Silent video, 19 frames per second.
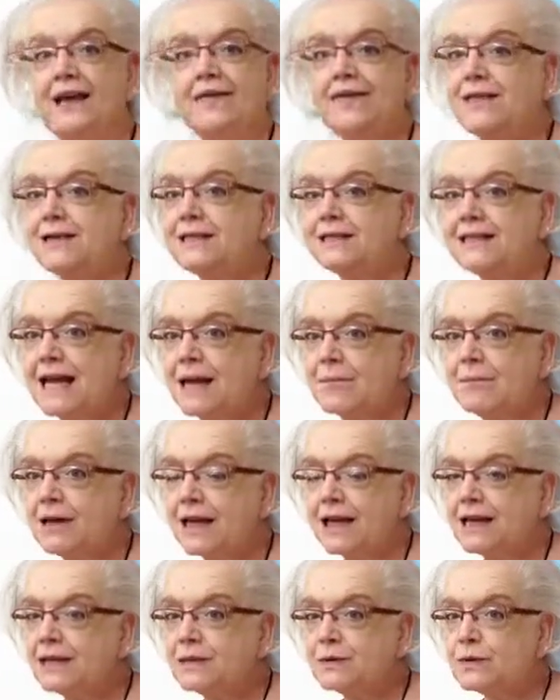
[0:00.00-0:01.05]
The statement
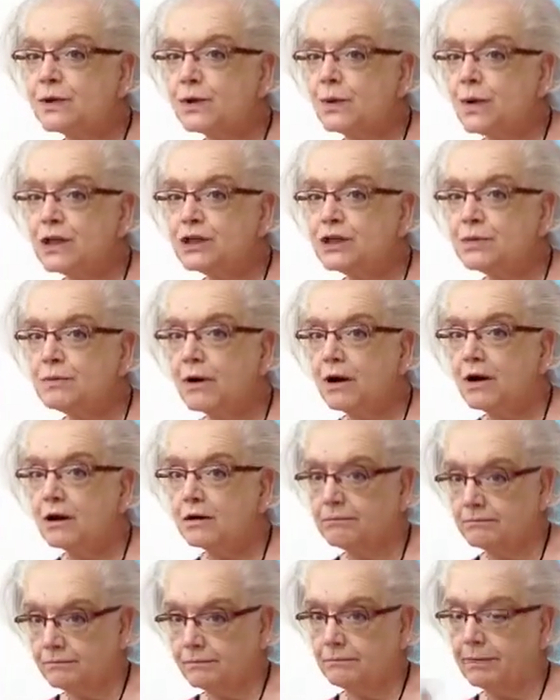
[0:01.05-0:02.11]
ends with a question mark.
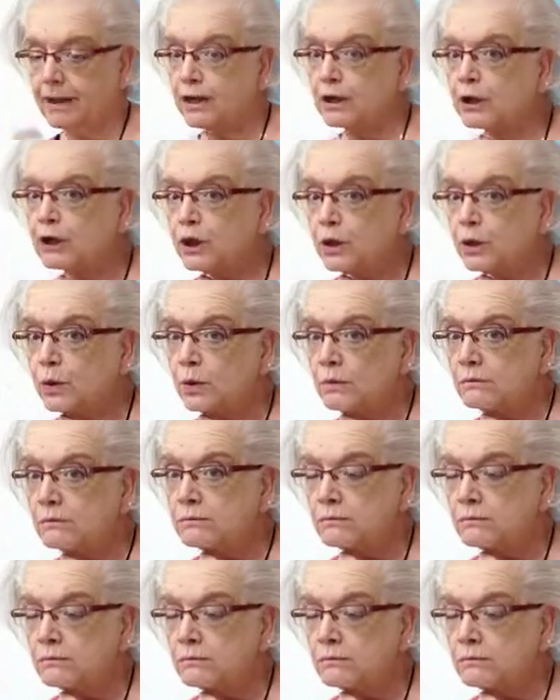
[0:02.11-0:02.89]
Big clue.